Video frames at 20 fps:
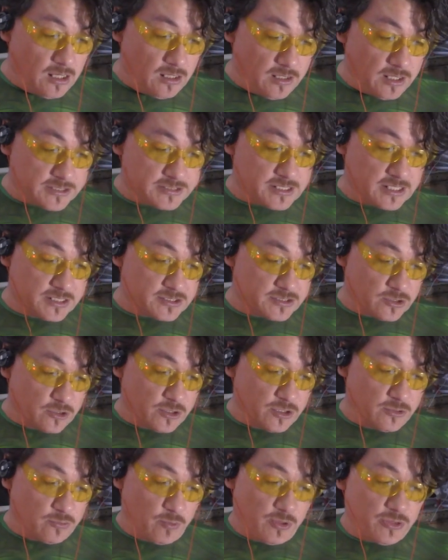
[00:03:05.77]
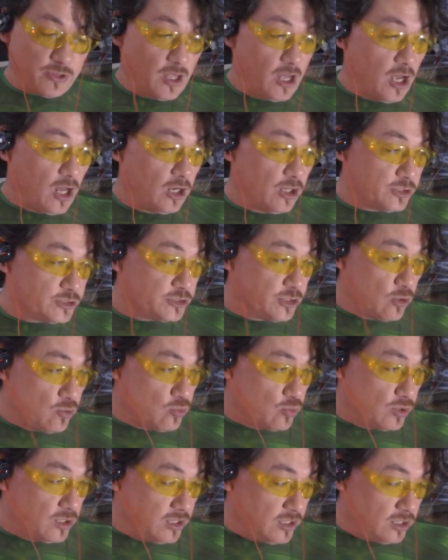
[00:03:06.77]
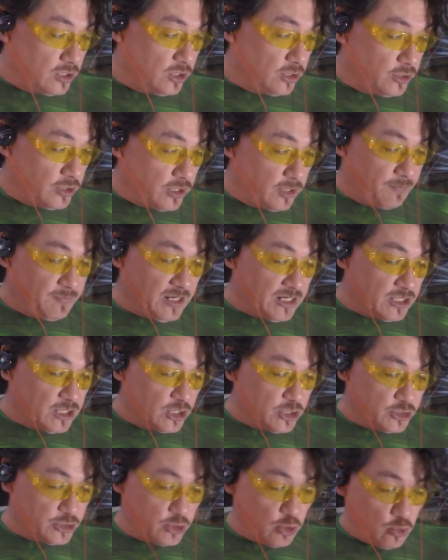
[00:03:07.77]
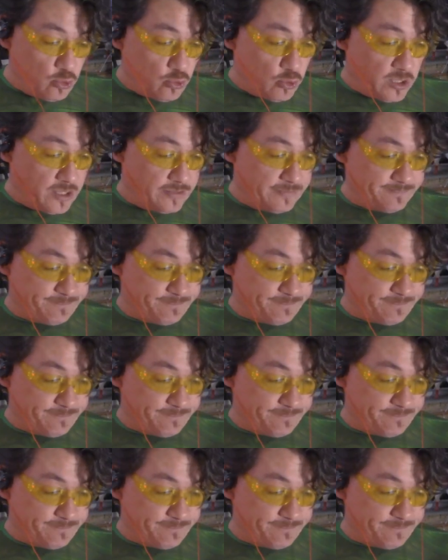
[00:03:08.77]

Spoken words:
let's get started with Le Big Show.